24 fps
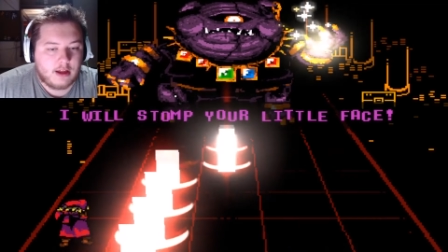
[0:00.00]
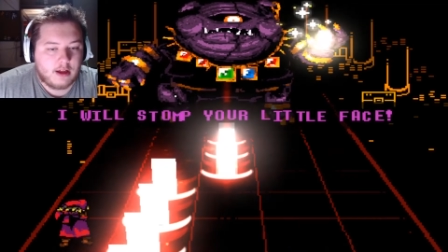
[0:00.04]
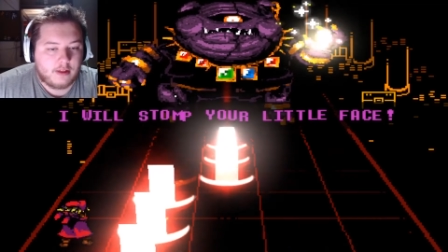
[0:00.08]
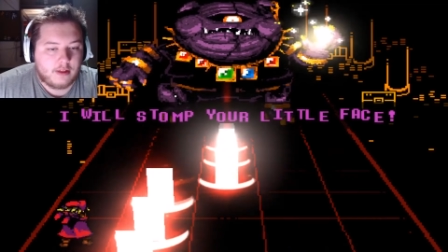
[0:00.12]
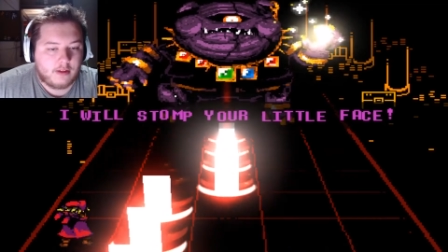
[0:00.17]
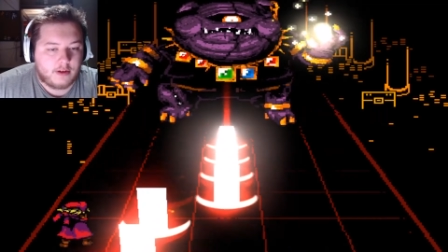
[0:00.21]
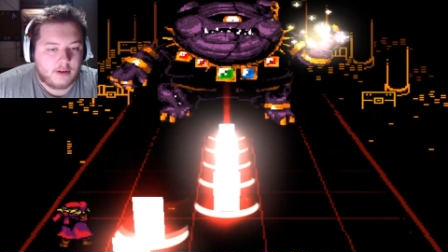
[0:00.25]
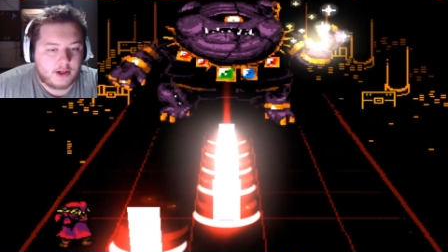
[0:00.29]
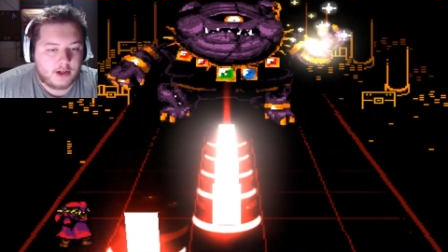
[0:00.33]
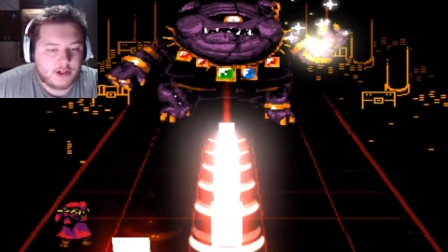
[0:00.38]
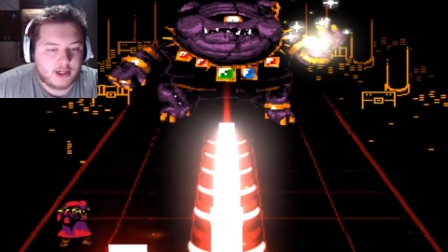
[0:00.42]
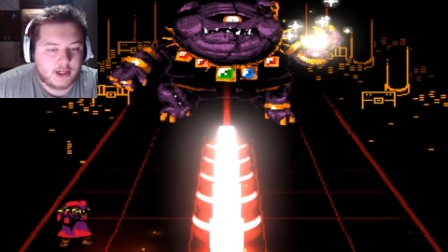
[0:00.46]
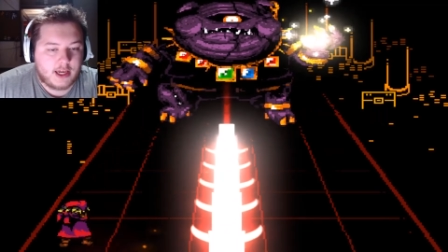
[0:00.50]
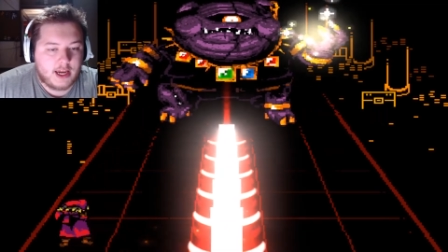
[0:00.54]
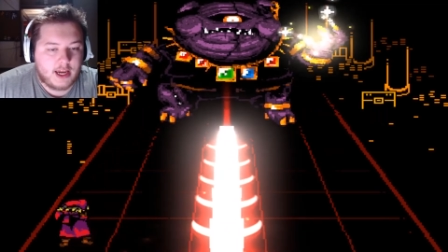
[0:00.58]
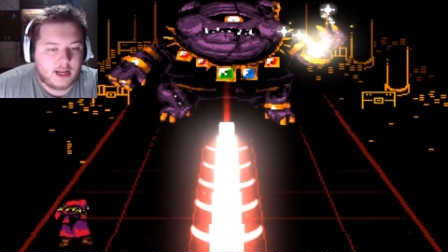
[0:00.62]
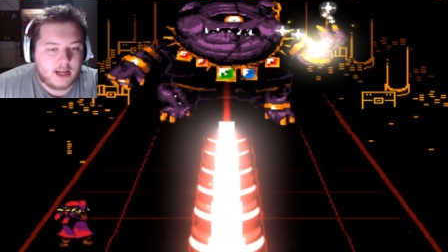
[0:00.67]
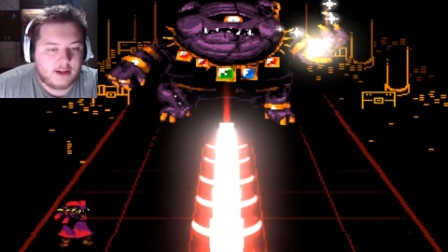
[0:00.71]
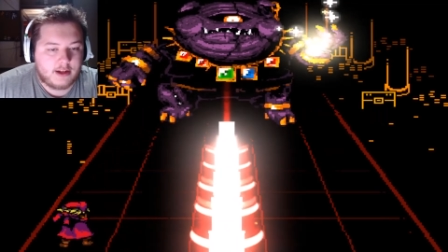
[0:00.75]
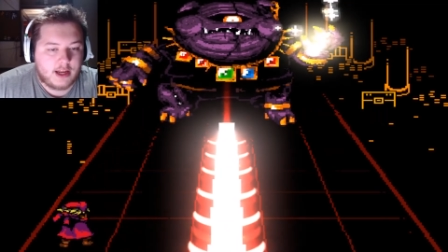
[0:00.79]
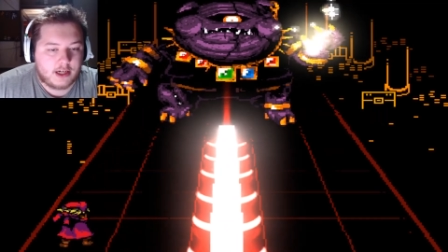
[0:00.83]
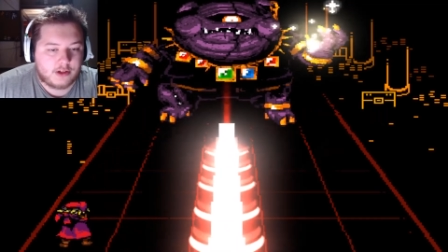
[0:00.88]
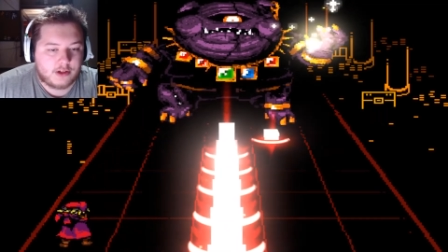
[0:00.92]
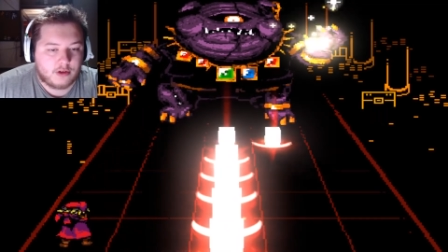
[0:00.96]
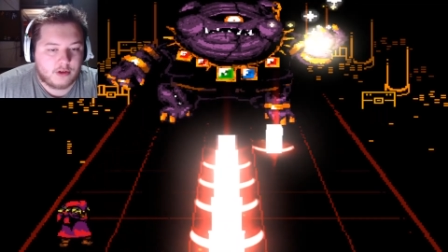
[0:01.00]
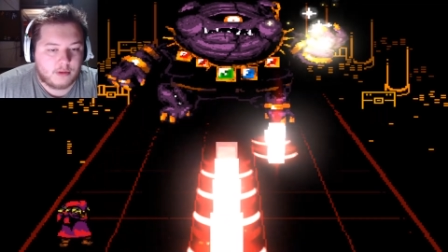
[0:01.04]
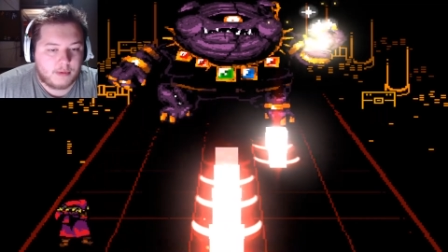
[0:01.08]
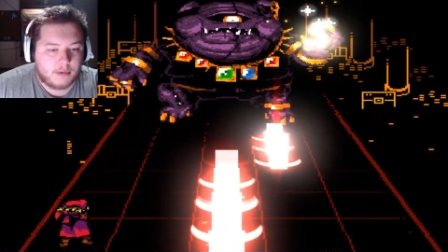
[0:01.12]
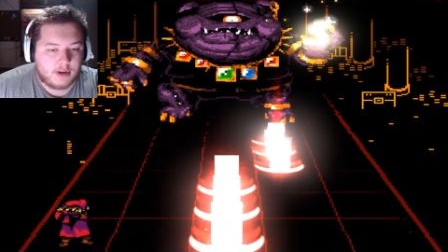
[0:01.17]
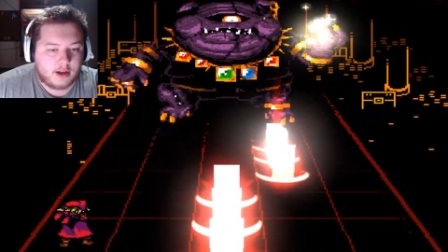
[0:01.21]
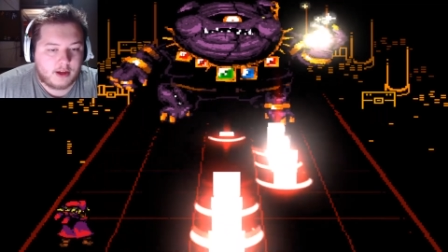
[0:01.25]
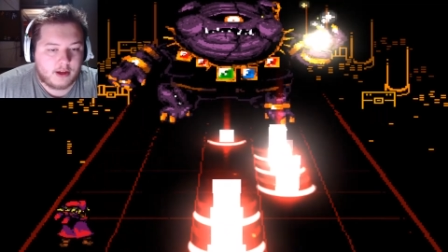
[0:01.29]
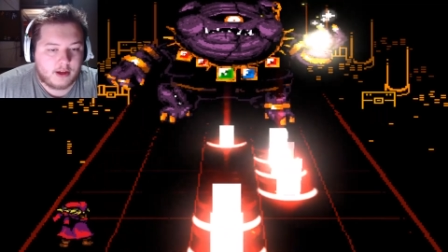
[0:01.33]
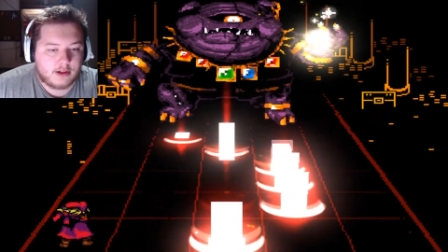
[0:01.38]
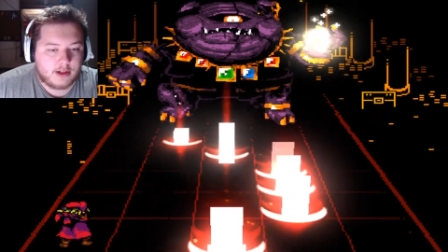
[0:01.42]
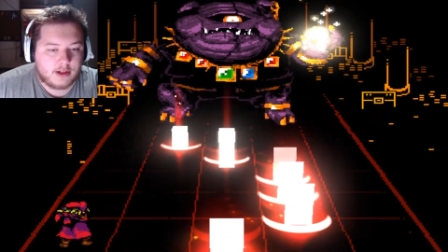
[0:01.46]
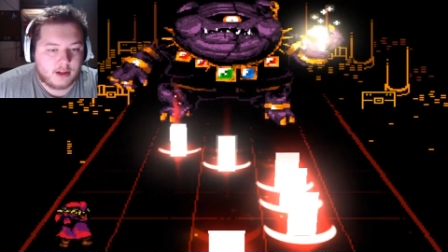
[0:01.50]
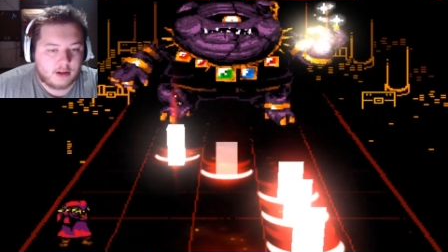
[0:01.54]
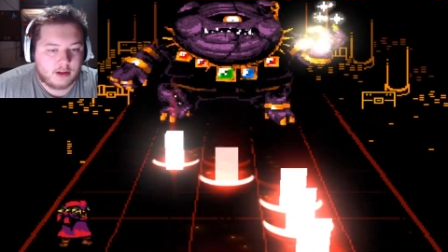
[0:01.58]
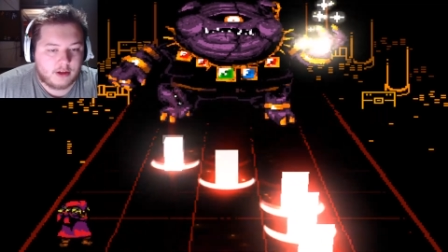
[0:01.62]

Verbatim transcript: But you actually can dash through them still,